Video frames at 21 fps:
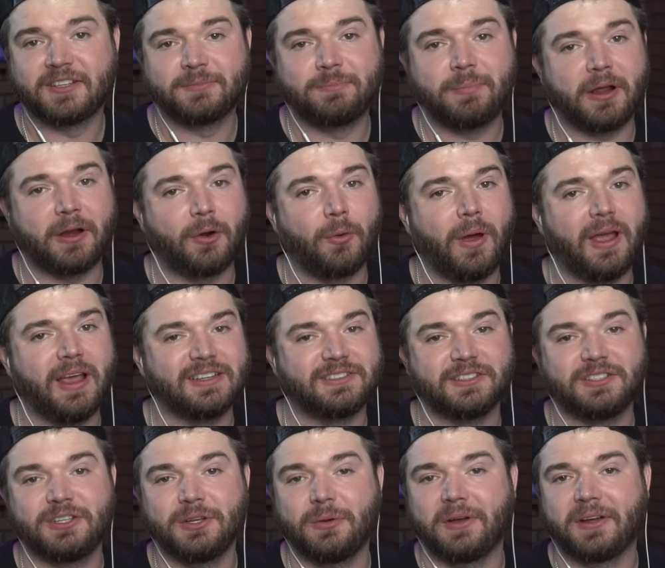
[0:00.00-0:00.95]
There's better ways
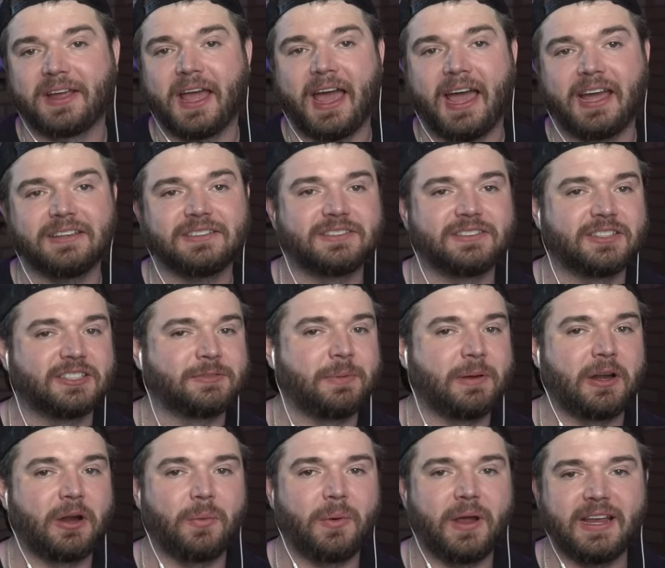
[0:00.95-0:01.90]
to do it, guys. There's
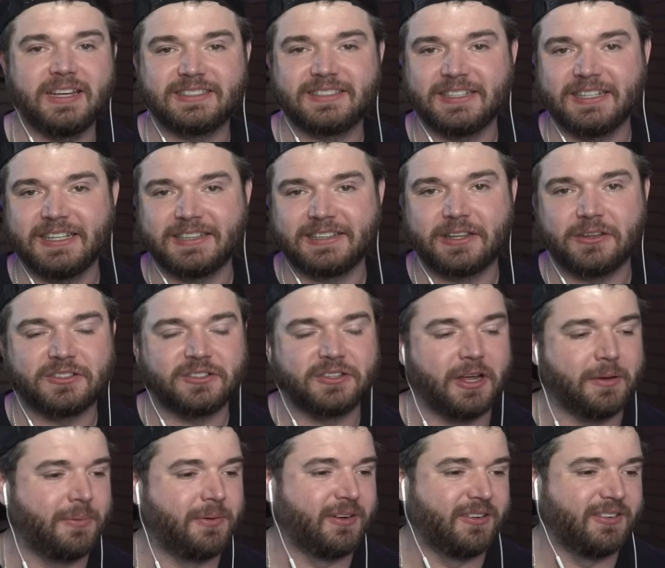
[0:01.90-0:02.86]
better ways to hit those
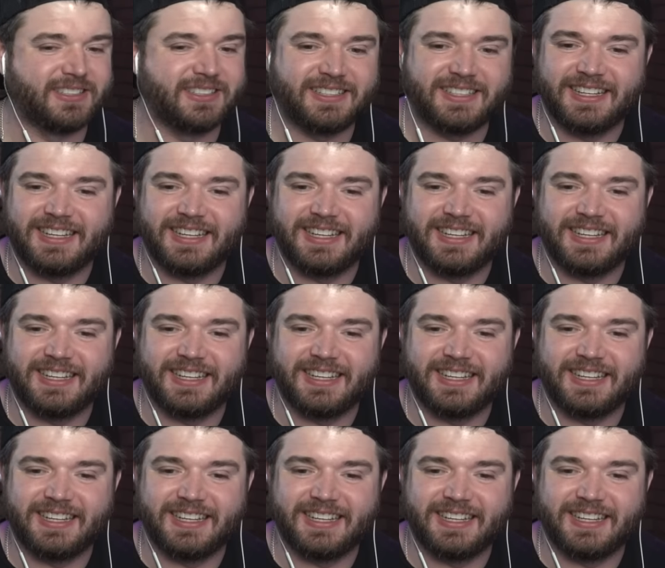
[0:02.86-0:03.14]
numbers.